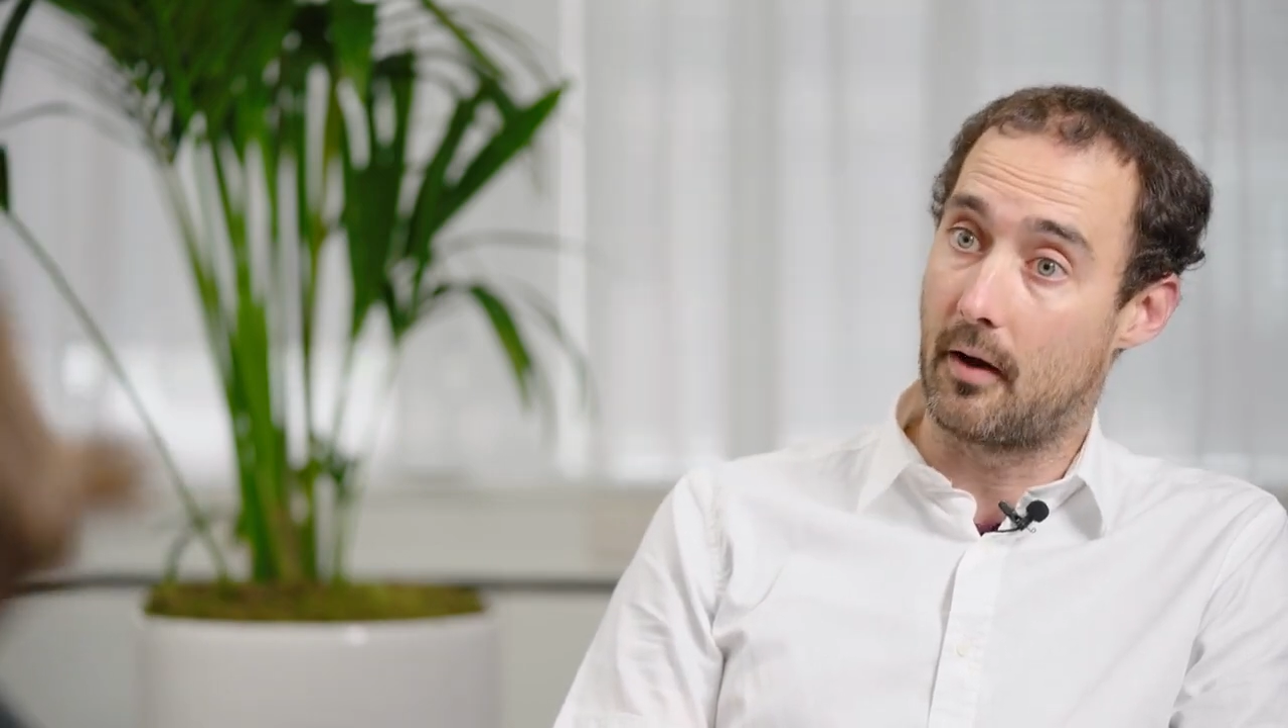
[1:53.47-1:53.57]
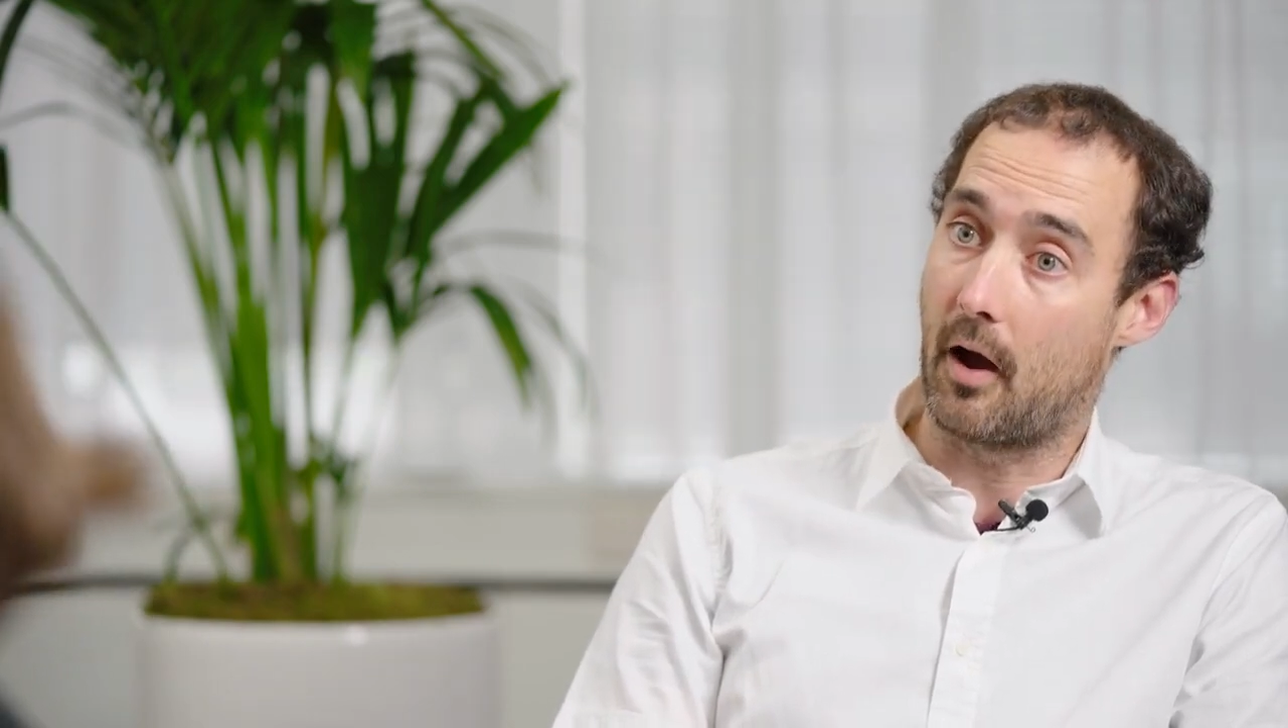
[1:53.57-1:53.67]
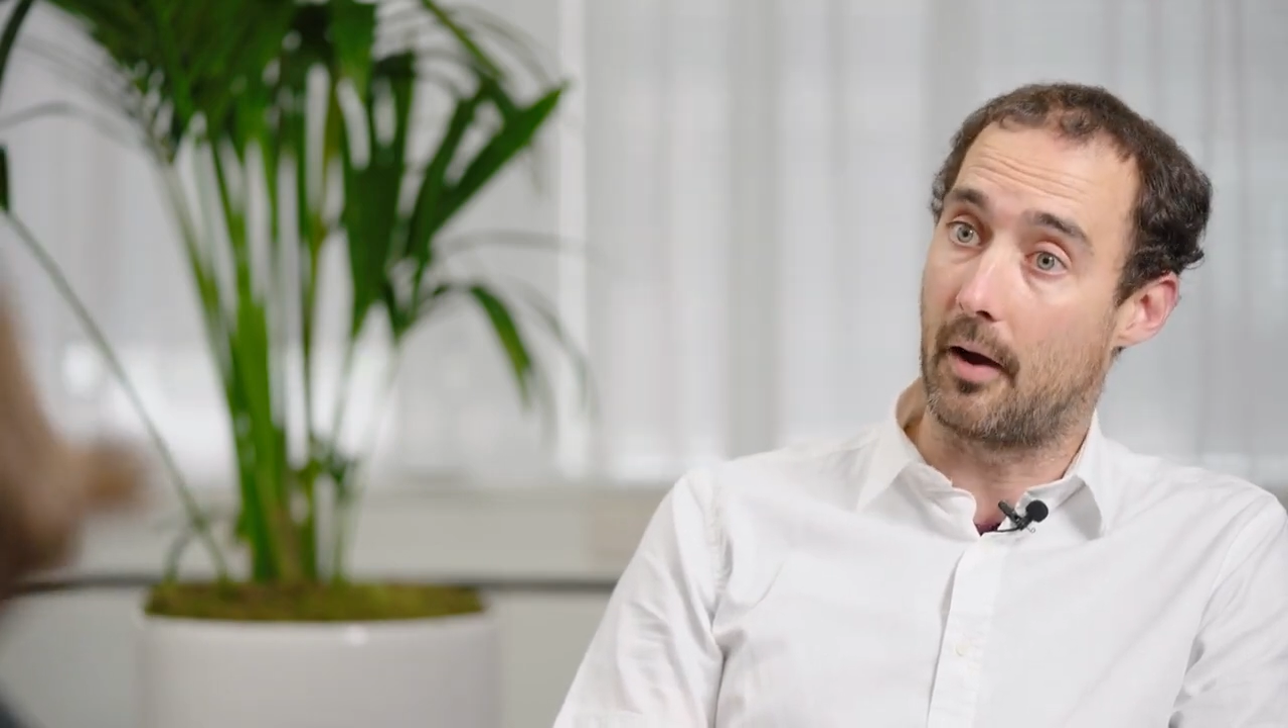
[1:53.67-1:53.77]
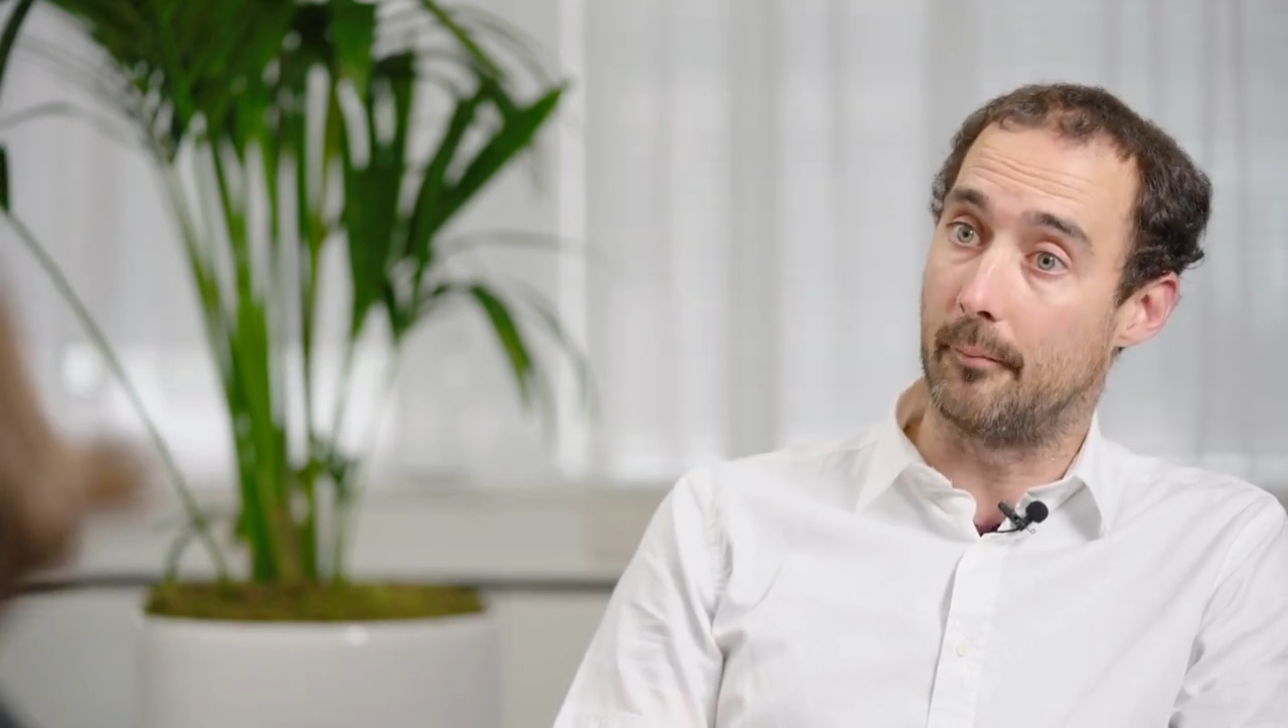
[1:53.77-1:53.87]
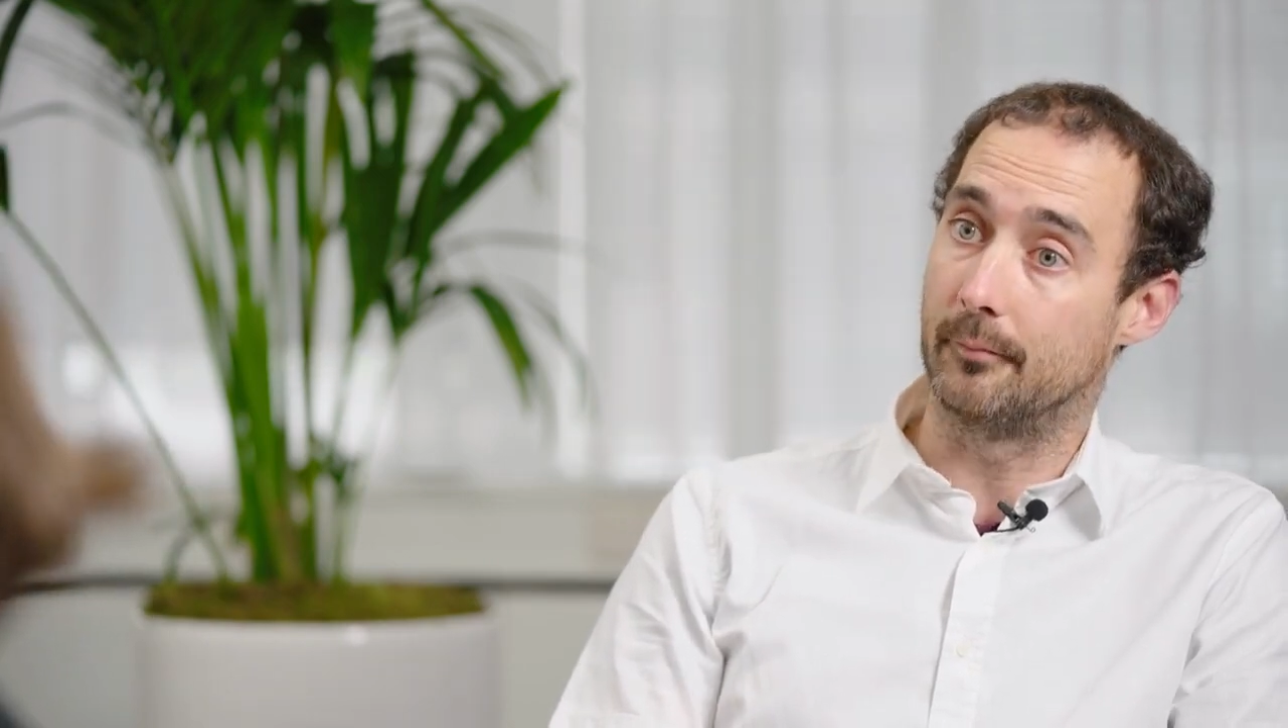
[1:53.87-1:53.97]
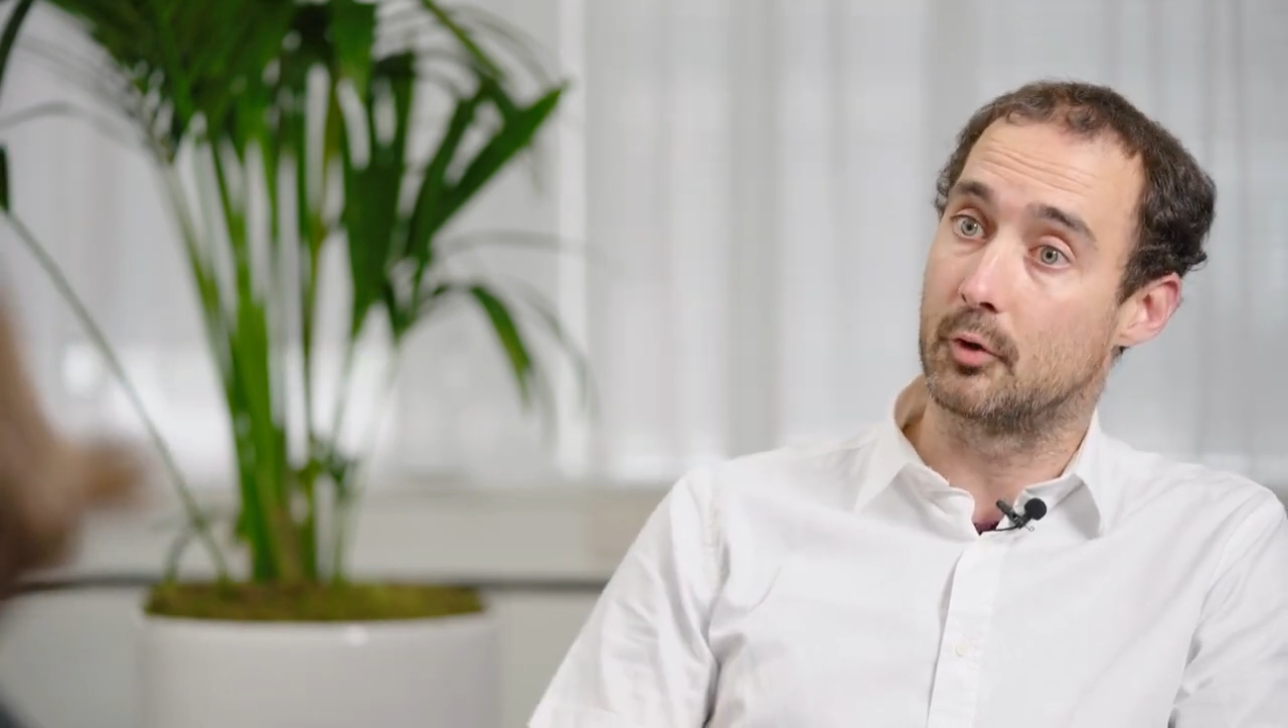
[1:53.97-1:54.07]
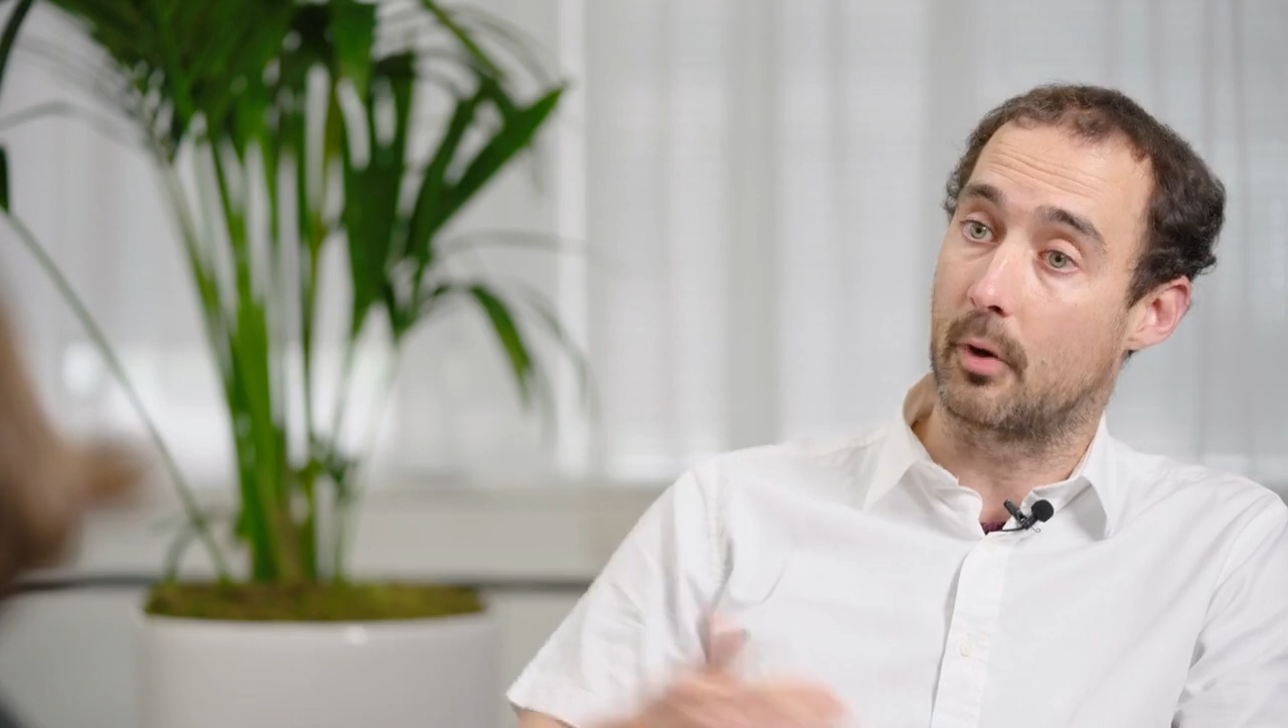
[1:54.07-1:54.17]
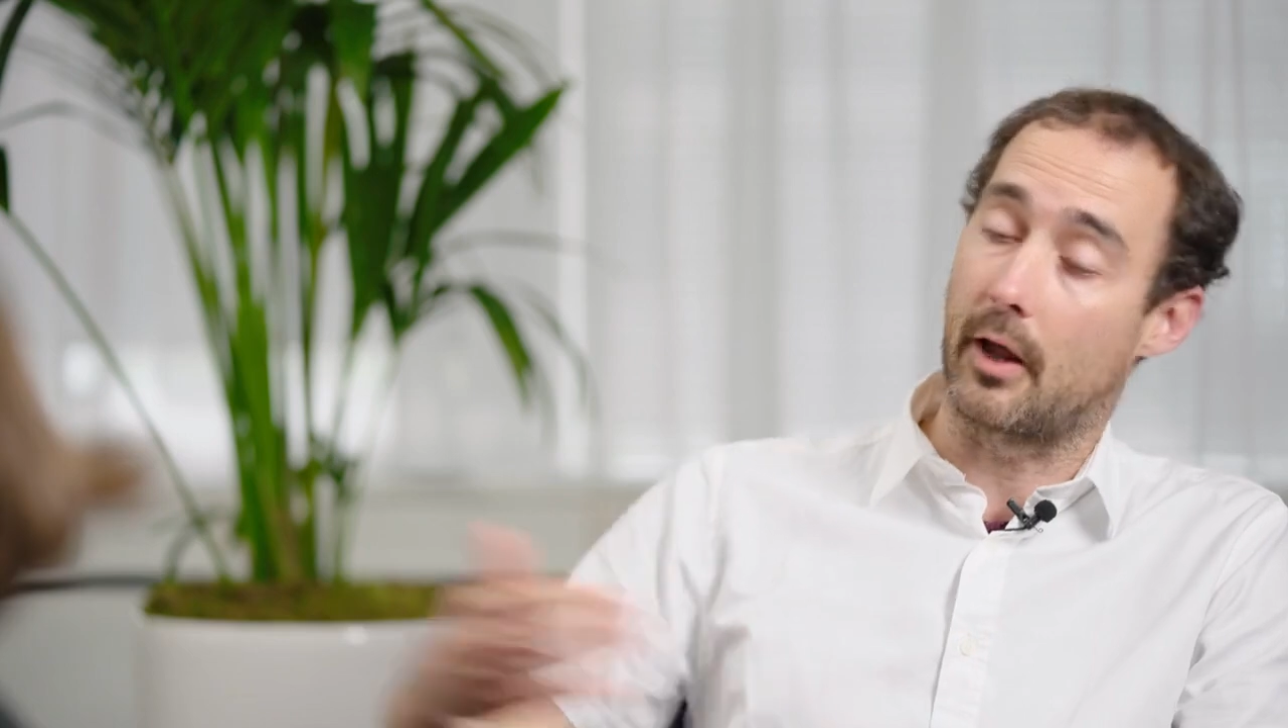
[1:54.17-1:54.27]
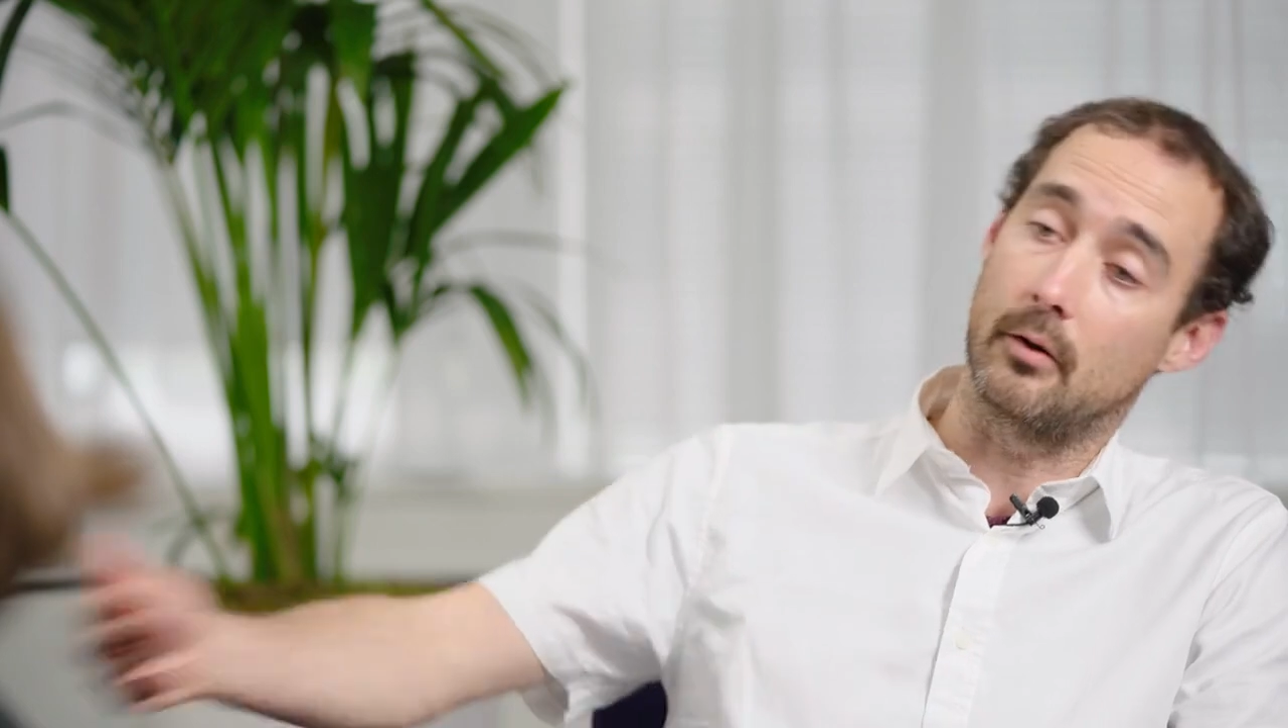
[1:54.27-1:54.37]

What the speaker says: to allow